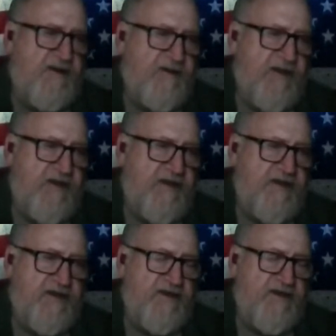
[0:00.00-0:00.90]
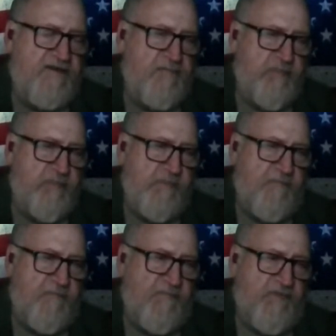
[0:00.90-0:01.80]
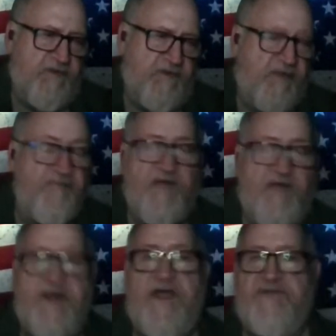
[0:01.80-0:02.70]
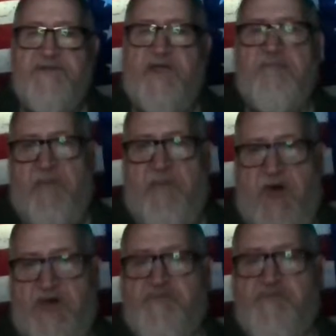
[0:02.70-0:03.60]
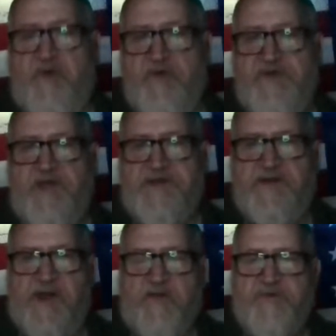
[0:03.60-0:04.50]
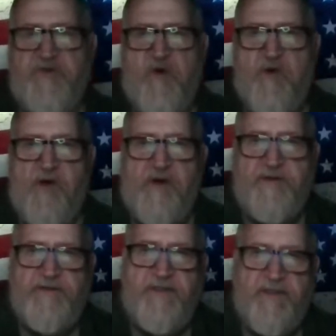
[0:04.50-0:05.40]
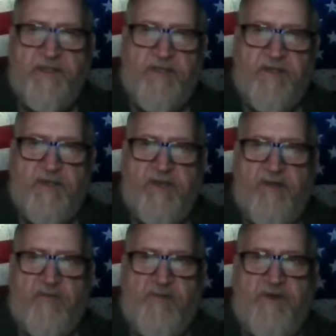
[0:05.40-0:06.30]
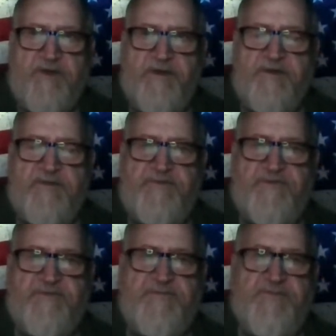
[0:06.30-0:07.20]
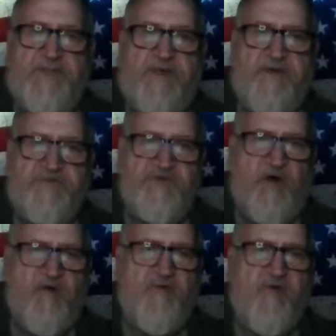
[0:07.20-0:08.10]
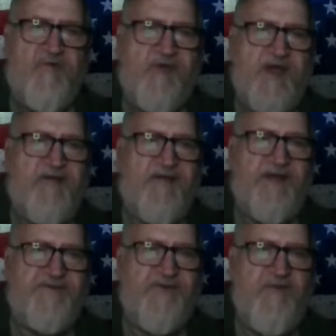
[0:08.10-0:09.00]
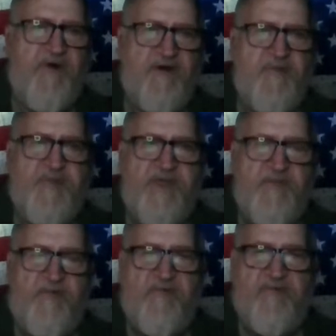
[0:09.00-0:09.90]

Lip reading: And come to find out, that mass protesting that was going on was a total of right around 200 people.